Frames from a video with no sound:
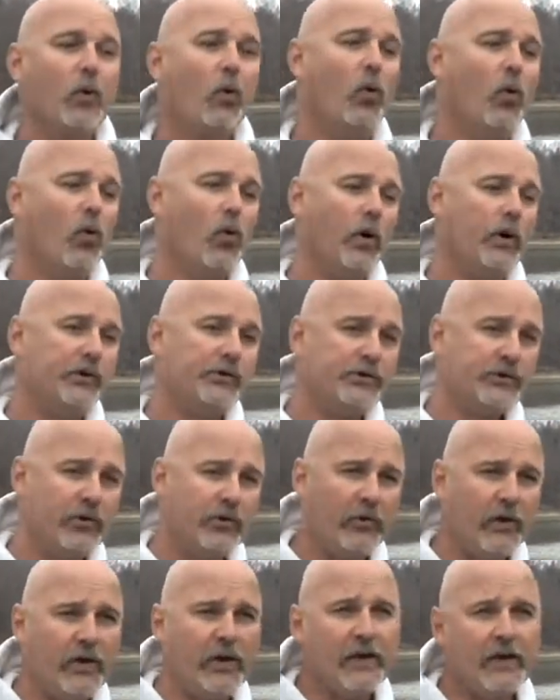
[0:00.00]
Or he's
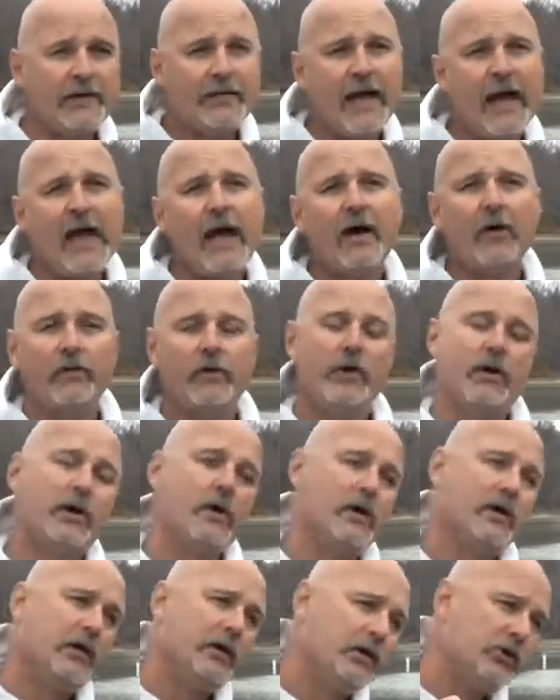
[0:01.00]
tuning it down.
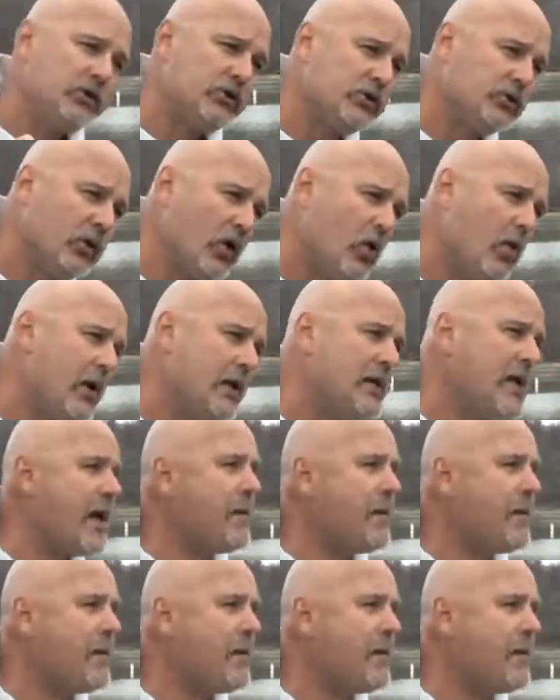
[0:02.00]
He's slowing